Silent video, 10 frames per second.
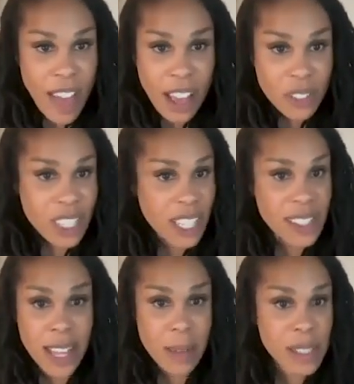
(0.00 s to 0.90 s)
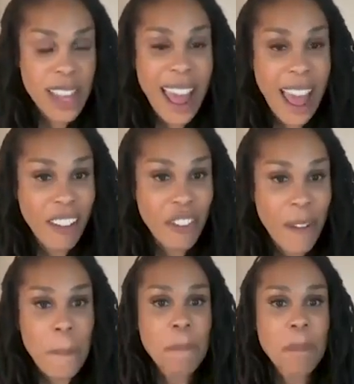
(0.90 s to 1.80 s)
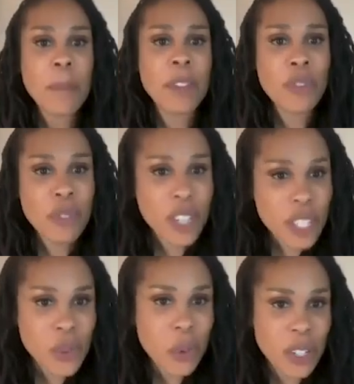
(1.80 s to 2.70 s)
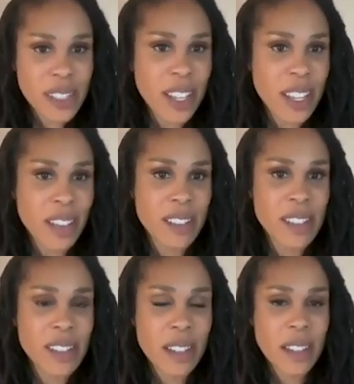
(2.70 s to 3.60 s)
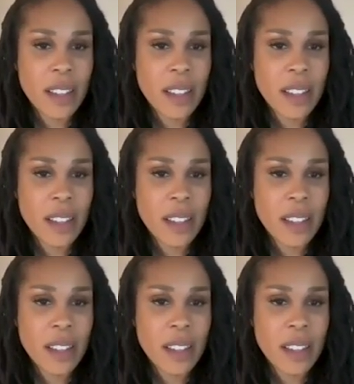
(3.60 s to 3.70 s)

faculty, same staff, but the resources